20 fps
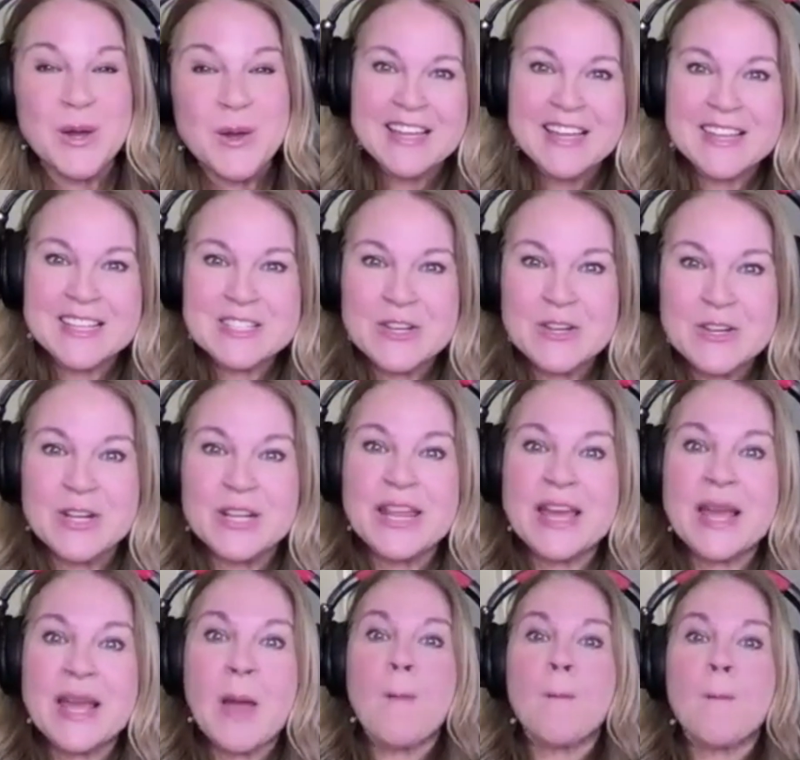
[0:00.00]
that's going to
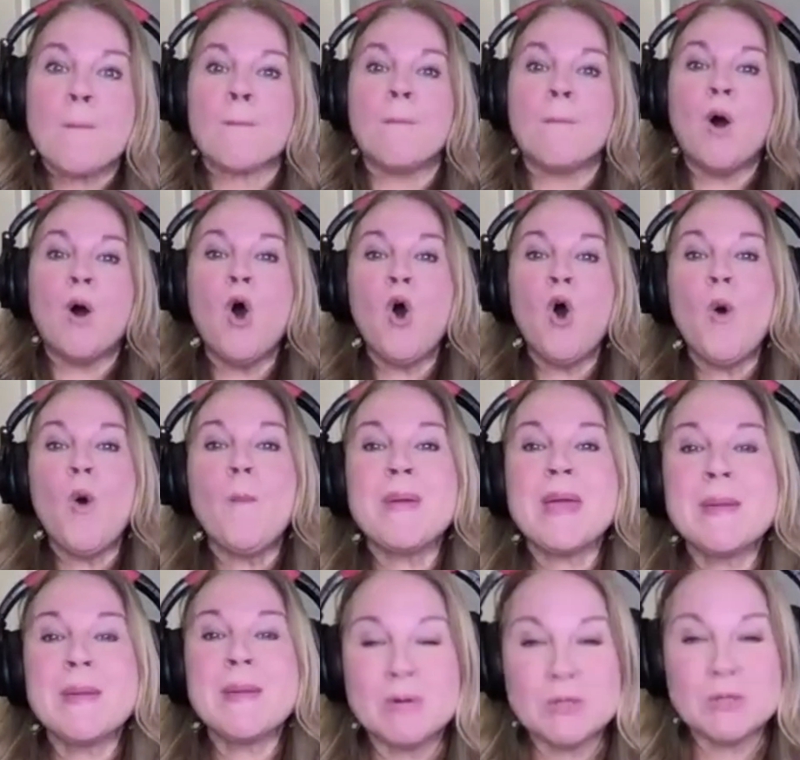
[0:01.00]
like pull
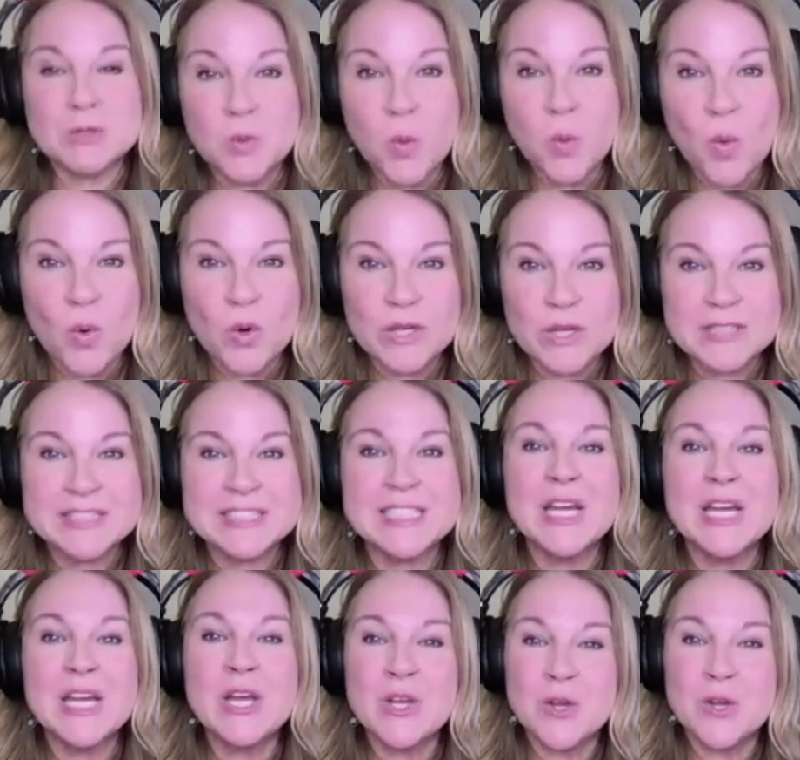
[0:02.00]
people towards
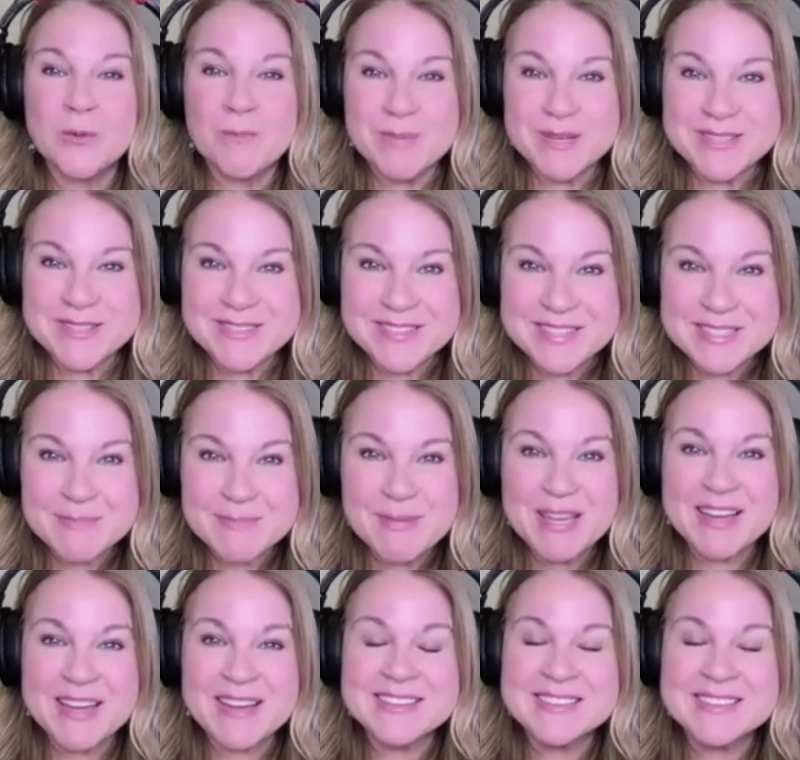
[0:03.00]
your business
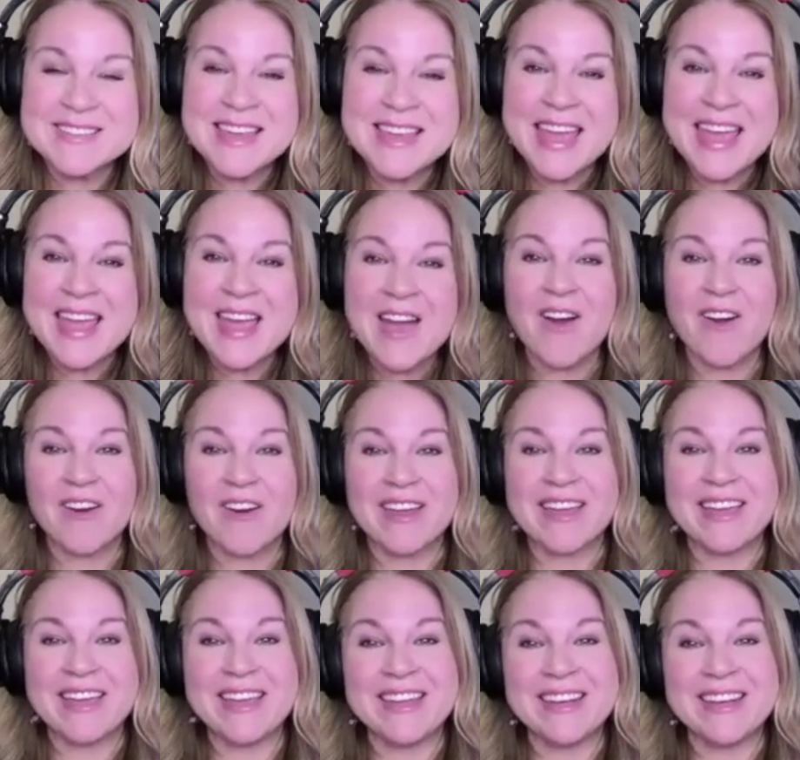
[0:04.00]
because they are
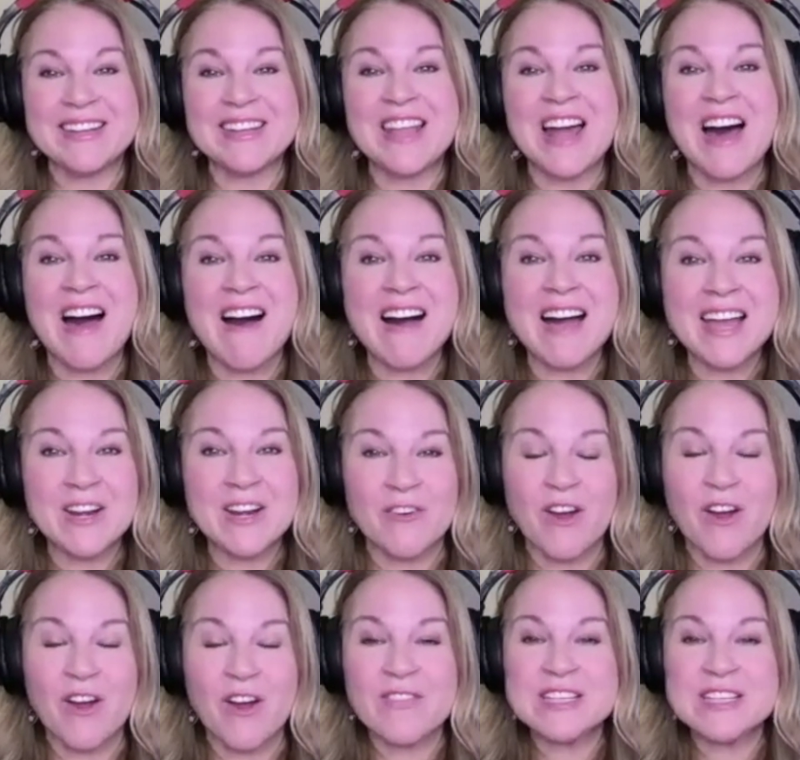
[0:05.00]
in line or
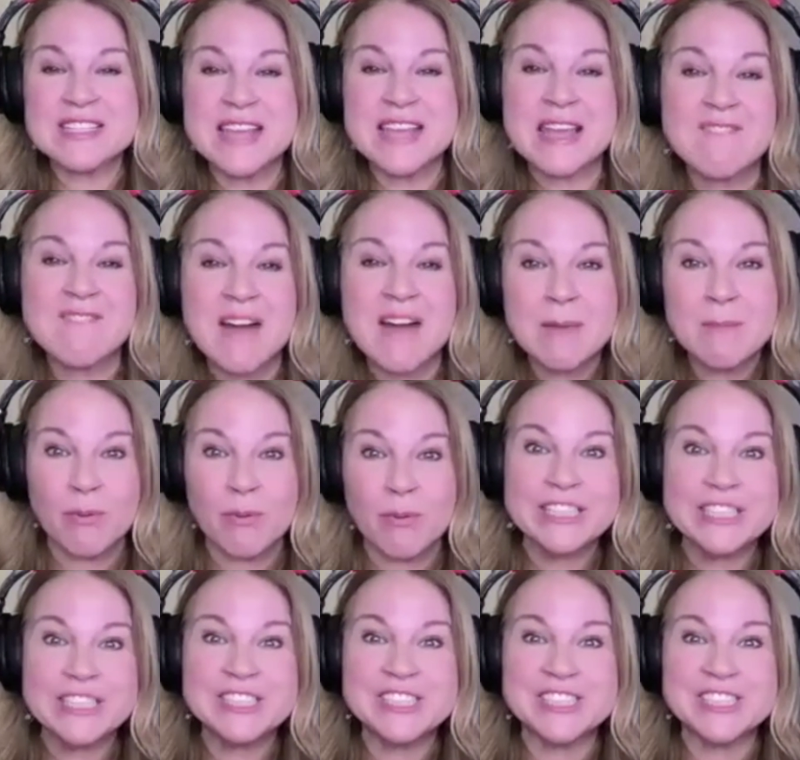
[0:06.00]
on the same
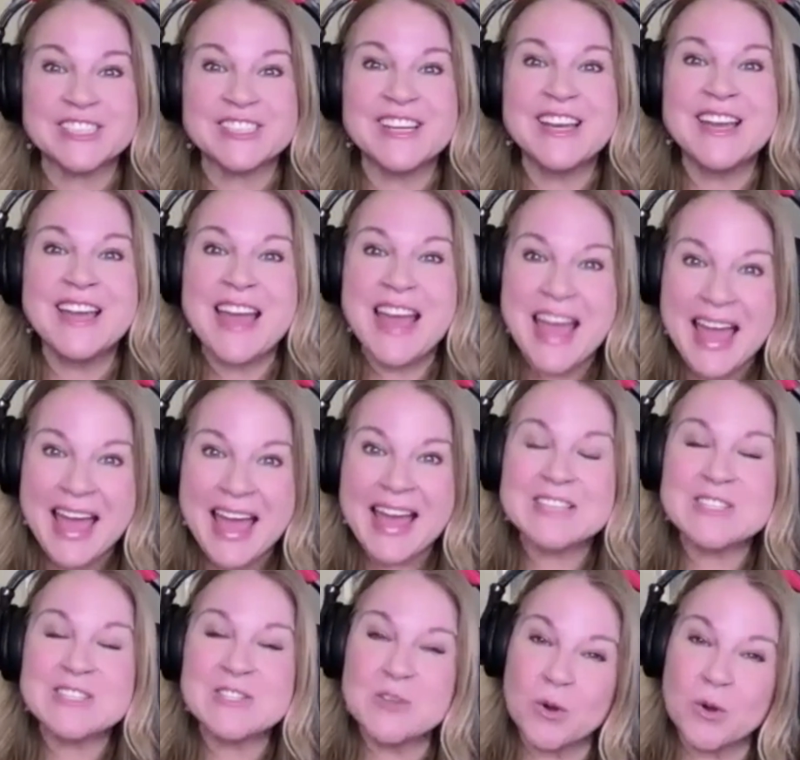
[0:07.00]
vibration
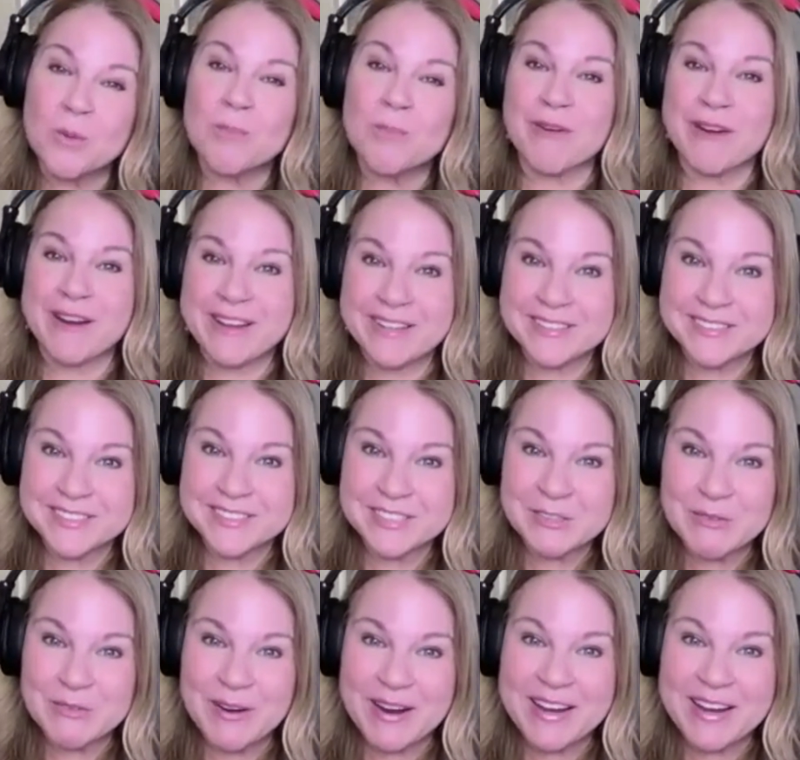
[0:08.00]
as your brand,
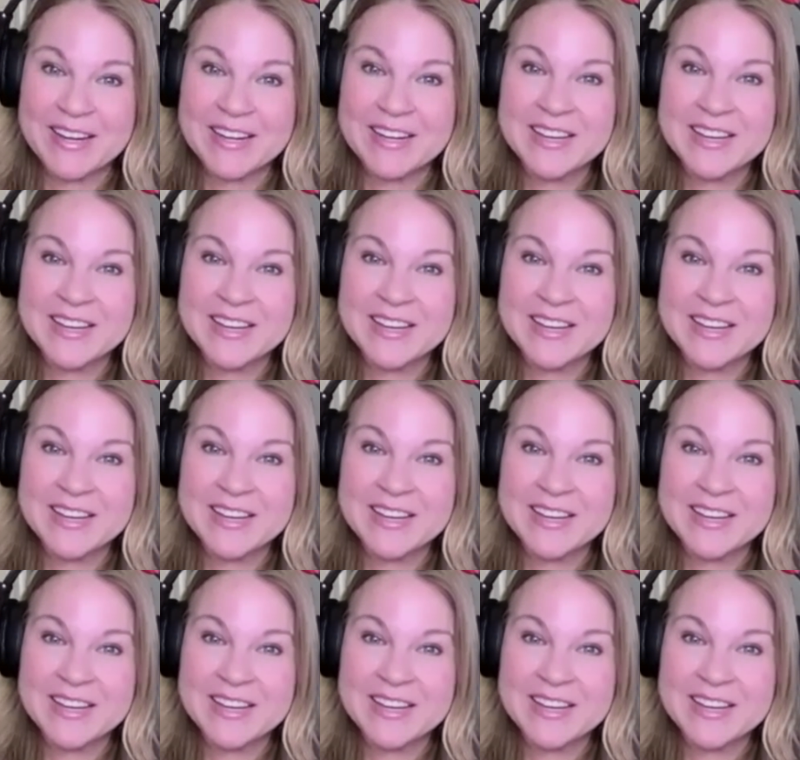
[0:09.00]
right?